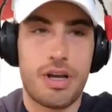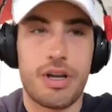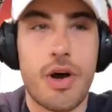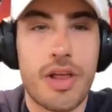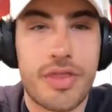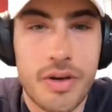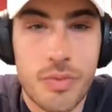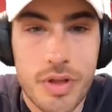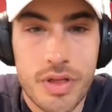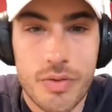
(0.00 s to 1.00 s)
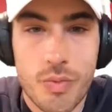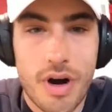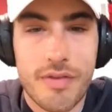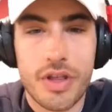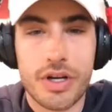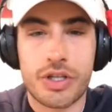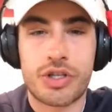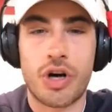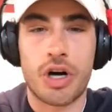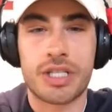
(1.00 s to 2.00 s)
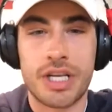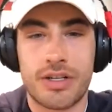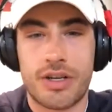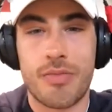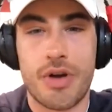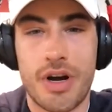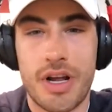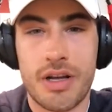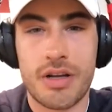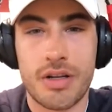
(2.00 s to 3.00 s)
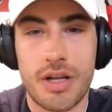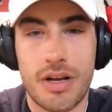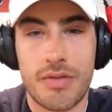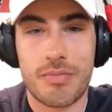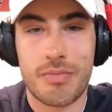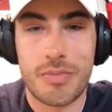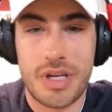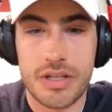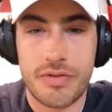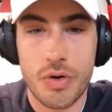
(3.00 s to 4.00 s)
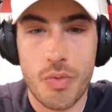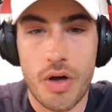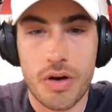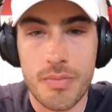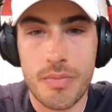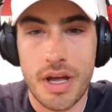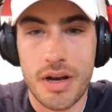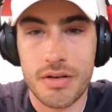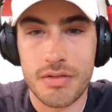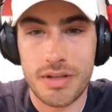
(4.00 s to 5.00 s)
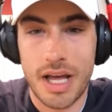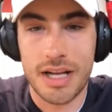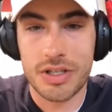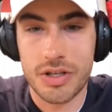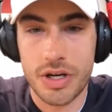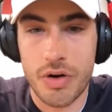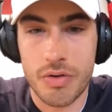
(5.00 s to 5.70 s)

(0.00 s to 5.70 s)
I think wherever there's a strong sense of community and kids feel welcome, then that's,